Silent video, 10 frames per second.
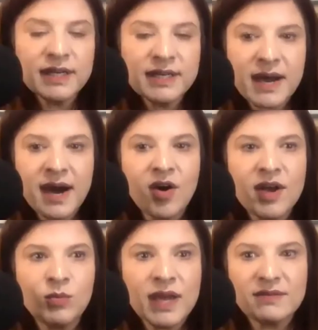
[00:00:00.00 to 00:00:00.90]
about,
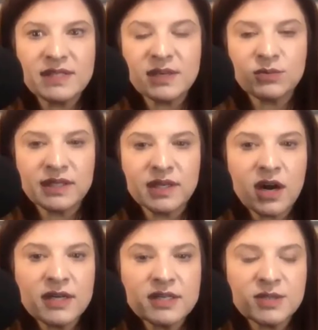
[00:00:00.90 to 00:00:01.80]
and we have to get really
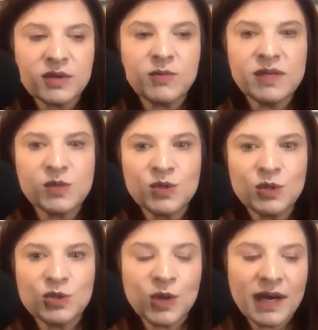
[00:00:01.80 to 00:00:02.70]
honest with, because when
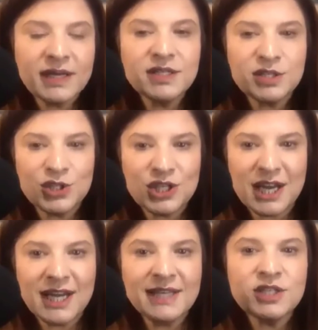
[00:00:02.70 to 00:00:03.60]
you're trying to
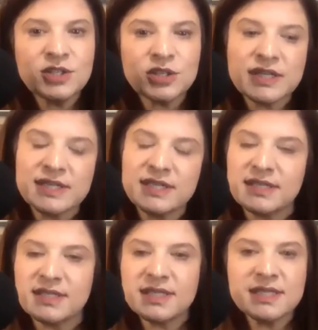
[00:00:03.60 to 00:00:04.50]
change, your
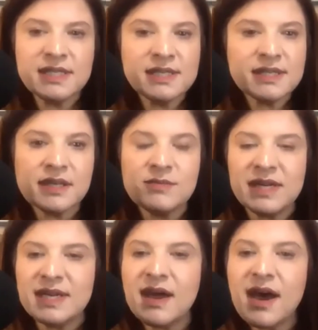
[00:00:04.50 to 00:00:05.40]
consistency is going to
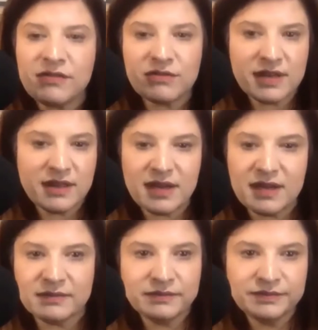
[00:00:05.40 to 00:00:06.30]
mean everything.